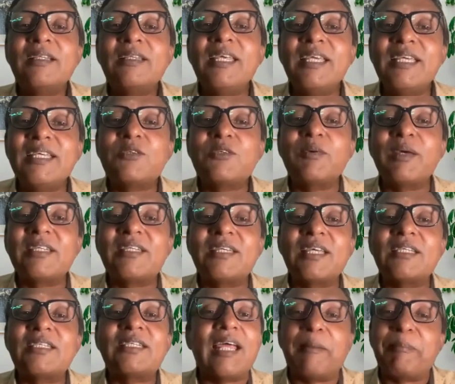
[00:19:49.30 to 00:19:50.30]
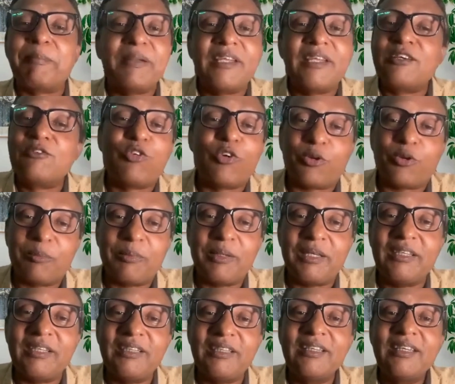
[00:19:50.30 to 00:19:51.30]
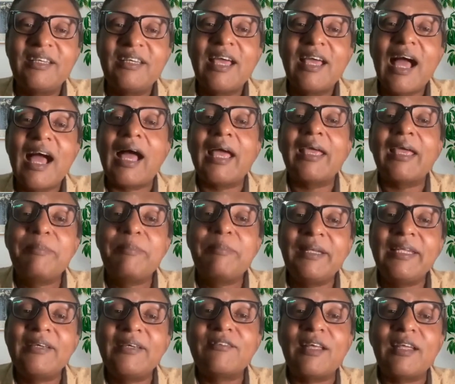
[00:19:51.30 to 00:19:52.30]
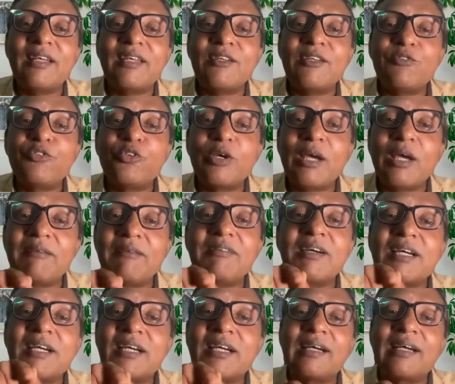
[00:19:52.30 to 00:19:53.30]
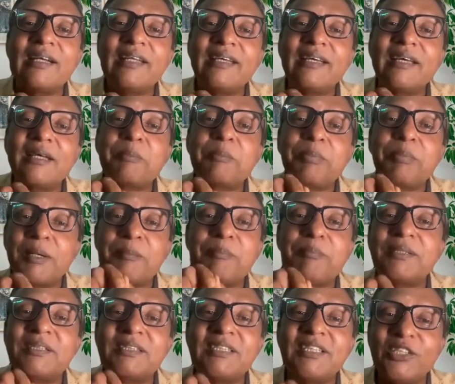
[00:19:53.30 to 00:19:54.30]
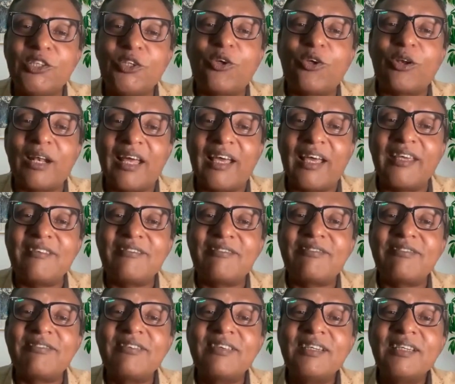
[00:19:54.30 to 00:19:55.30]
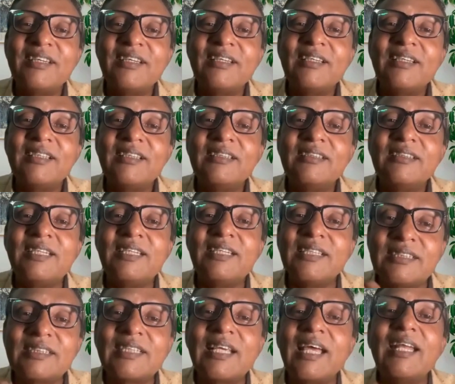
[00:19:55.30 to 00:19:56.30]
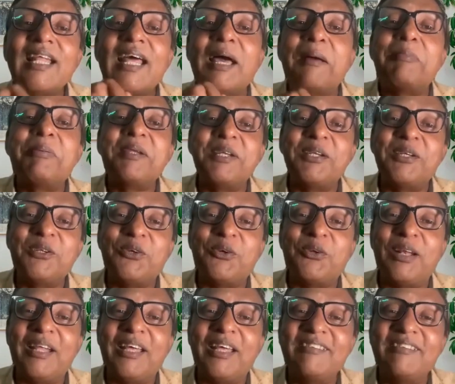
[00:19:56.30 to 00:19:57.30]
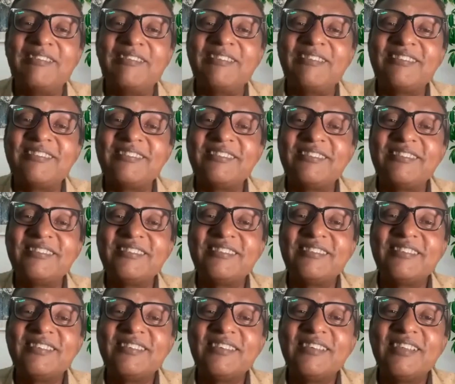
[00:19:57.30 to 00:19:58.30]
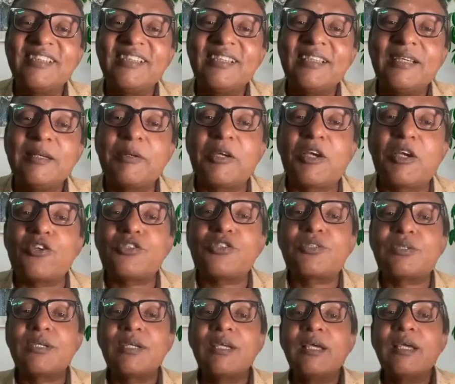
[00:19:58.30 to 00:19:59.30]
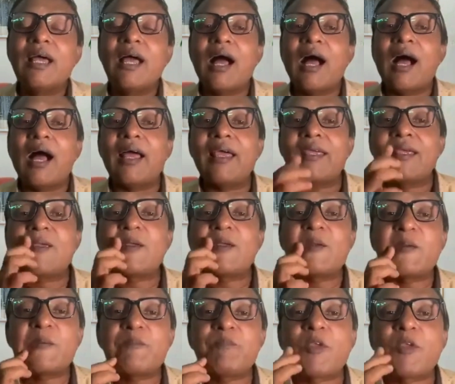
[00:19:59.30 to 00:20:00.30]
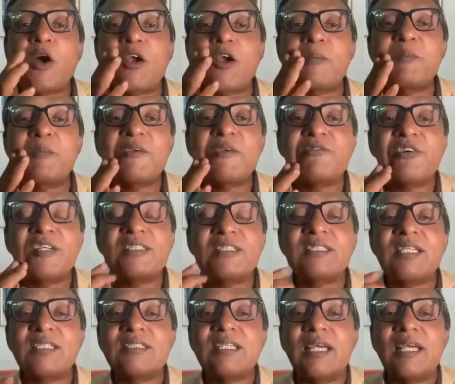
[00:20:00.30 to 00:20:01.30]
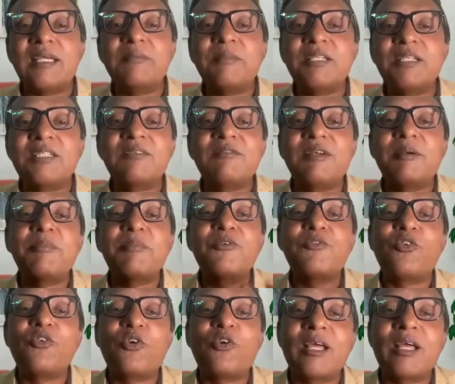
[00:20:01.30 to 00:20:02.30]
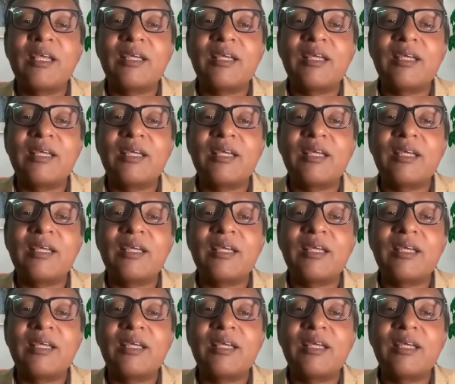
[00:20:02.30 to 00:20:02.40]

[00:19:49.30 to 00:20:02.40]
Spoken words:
Things were just happening for me. I believe that if you have a clear purpose in your life, things can happen in your life. Because I got my first assignments even before